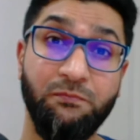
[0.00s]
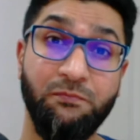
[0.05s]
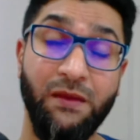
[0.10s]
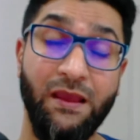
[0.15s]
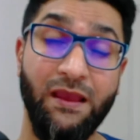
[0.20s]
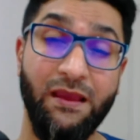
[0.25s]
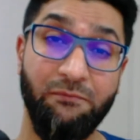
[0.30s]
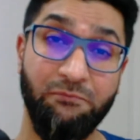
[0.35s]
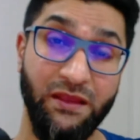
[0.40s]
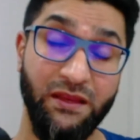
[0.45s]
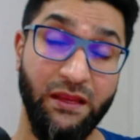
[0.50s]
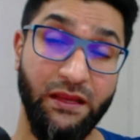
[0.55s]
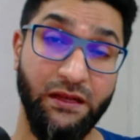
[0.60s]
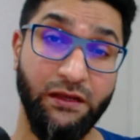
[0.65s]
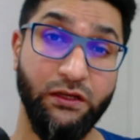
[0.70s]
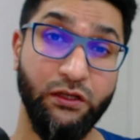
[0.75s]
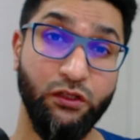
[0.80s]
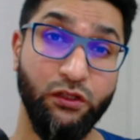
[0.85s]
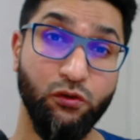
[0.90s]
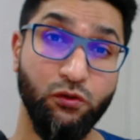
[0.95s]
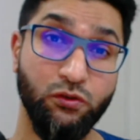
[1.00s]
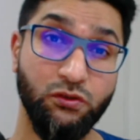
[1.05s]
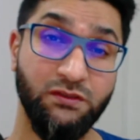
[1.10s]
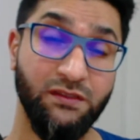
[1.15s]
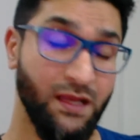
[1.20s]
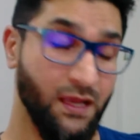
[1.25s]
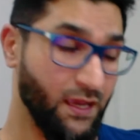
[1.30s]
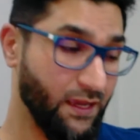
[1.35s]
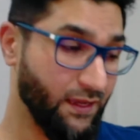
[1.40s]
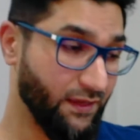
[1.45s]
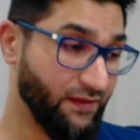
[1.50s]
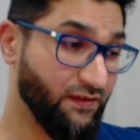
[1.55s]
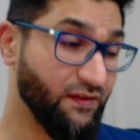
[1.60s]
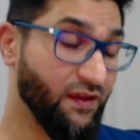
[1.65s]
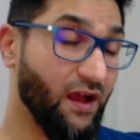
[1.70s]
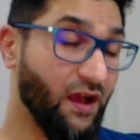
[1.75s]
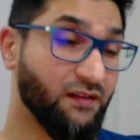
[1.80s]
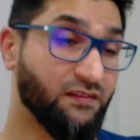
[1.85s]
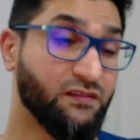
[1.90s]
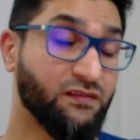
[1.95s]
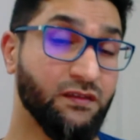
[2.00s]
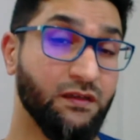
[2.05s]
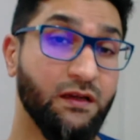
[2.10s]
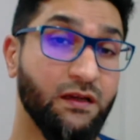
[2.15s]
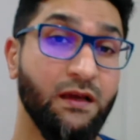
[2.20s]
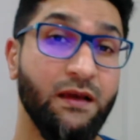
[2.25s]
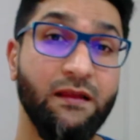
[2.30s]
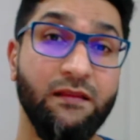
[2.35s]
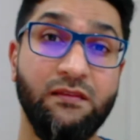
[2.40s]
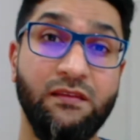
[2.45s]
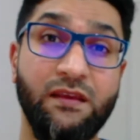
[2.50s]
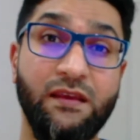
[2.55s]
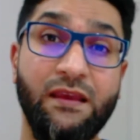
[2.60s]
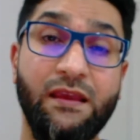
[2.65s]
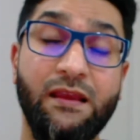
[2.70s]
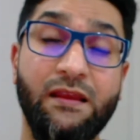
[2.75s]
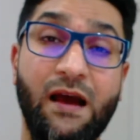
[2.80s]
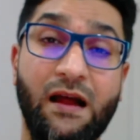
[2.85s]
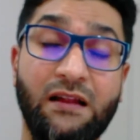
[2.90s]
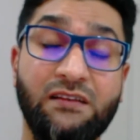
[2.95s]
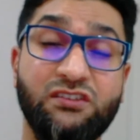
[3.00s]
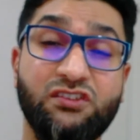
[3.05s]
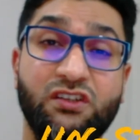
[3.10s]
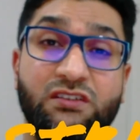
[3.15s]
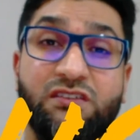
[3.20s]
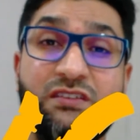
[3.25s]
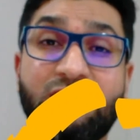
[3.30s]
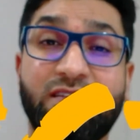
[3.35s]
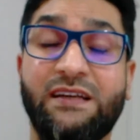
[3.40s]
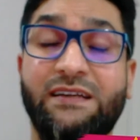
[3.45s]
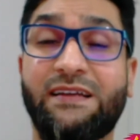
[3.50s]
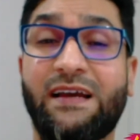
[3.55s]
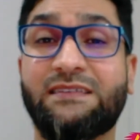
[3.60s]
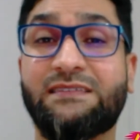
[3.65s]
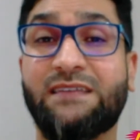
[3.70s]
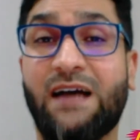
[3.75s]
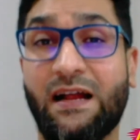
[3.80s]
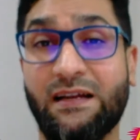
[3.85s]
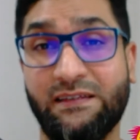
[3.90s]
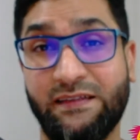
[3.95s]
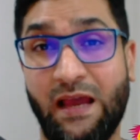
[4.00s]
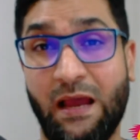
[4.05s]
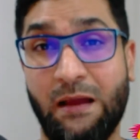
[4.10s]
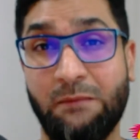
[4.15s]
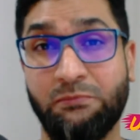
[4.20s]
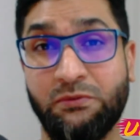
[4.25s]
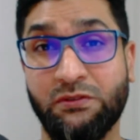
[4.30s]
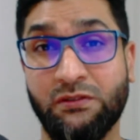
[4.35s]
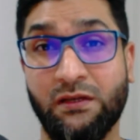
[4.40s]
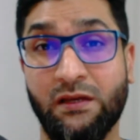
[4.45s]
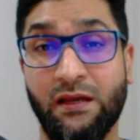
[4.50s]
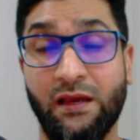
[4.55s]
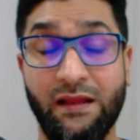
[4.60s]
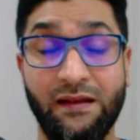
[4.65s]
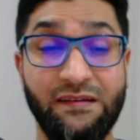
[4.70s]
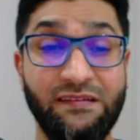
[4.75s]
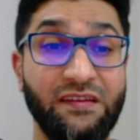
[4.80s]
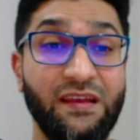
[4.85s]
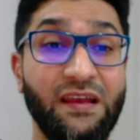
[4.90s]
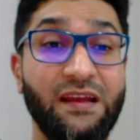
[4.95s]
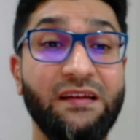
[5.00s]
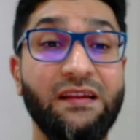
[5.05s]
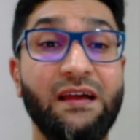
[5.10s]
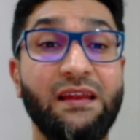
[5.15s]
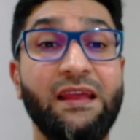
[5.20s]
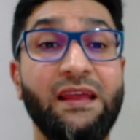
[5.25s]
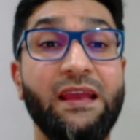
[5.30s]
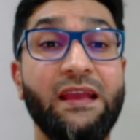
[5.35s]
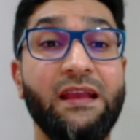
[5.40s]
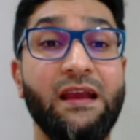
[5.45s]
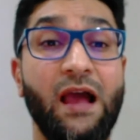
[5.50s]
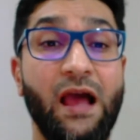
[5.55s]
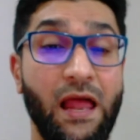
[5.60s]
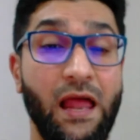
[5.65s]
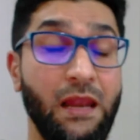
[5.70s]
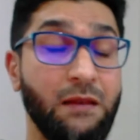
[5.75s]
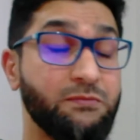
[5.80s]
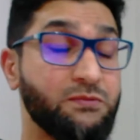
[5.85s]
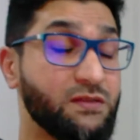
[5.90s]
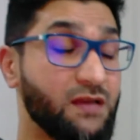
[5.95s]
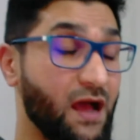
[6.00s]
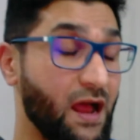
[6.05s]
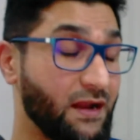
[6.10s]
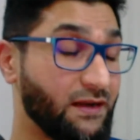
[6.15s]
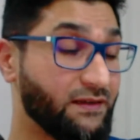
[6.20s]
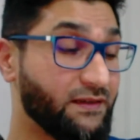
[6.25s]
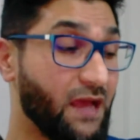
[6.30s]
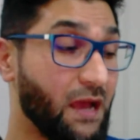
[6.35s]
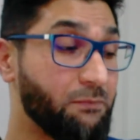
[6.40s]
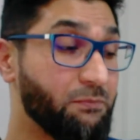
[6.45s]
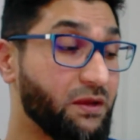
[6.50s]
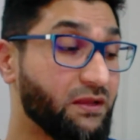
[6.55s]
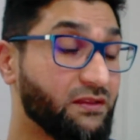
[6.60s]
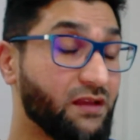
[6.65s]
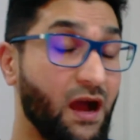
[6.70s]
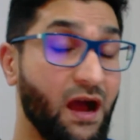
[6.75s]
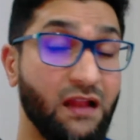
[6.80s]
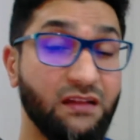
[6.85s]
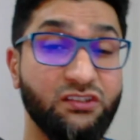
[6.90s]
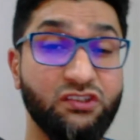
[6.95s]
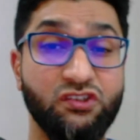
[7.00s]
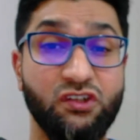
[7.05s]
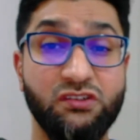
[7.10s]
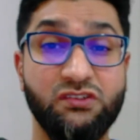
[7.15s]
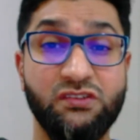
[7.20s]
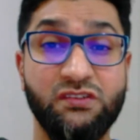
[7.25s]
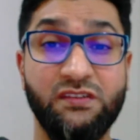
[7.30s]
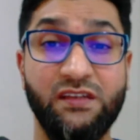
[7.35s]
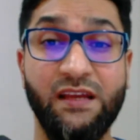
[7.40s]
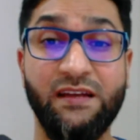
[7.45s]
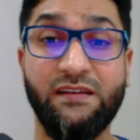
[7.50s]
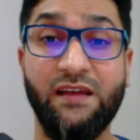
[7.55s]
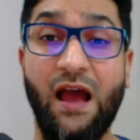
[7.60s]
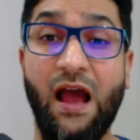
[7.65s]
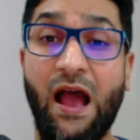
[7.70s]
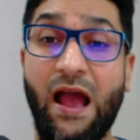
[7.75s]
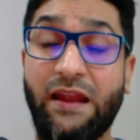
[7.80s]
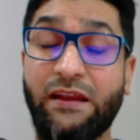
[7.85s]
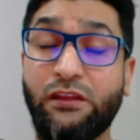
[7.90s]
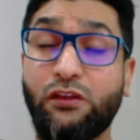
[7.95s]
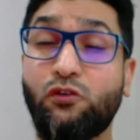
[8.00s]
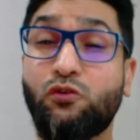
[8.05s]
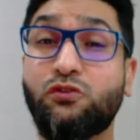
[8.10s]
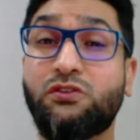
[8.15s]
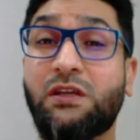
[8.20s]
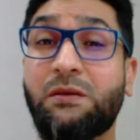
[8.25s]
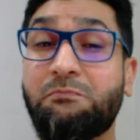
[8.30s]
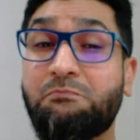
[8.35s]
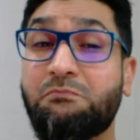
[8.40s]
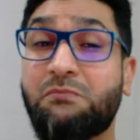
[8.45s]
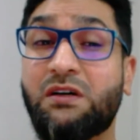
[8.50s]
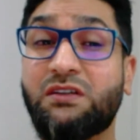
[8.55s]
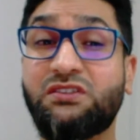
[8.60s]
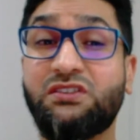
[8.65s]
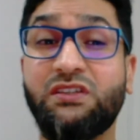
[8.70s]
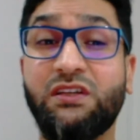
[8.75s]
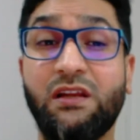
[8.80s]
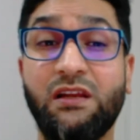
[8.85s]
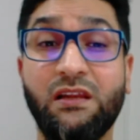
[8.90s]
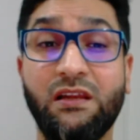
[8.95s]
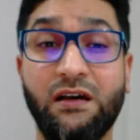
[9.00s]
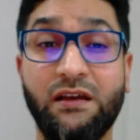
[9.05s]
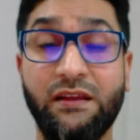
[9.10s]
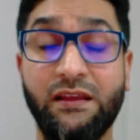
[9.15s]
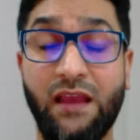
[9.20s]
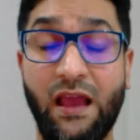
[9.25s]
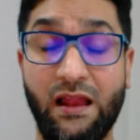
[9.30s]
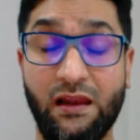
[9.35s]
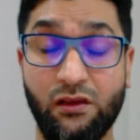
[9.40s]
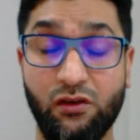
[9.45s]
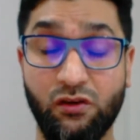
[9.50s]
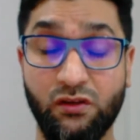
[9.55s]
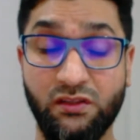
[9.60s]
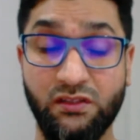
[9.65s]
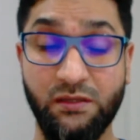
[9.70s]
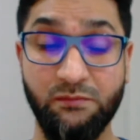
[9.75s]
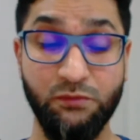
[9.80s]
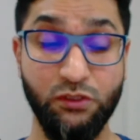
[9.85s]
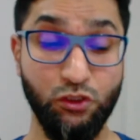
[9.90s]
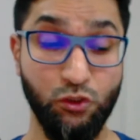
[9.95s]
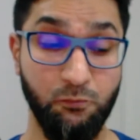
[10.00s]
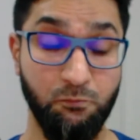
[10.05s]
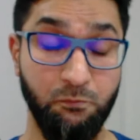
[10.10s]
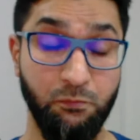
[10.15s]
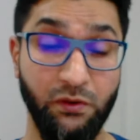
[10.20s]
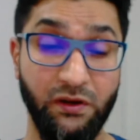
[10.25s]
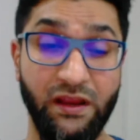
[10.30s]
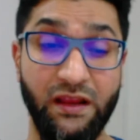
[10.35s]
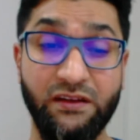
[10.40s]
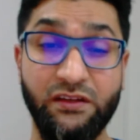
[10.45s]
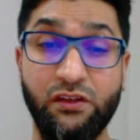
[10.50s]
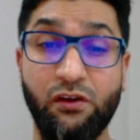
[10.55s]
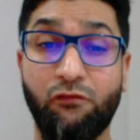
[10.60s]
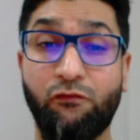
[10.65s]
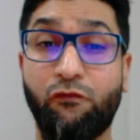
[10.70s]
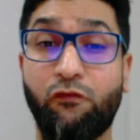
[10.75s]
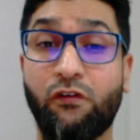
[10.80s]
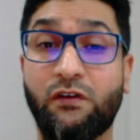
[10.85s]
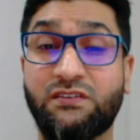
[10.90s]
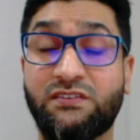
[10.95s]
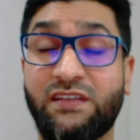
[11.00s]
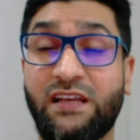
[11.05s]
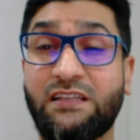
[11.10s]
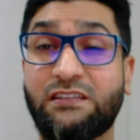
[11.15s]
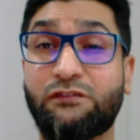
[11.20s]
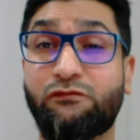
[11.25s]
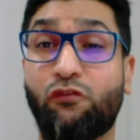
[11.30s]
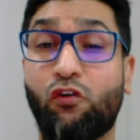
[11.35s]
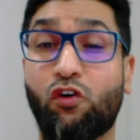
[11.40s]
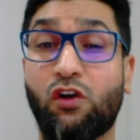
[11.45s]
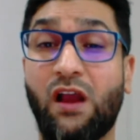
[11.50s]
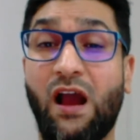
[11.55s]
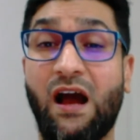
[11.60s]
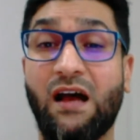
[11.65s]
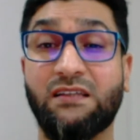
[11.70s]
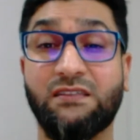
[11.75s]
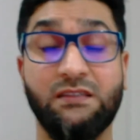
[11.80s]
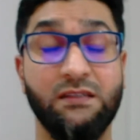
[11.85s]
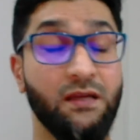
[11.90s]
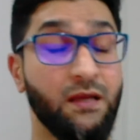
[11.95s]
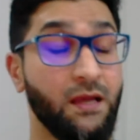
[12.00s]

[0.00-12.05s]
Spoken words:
being introduced, yet the unstructured data is untapped. Data lake helps untapping the unstructured data and using machine learning algorithms to predict your sales forecast,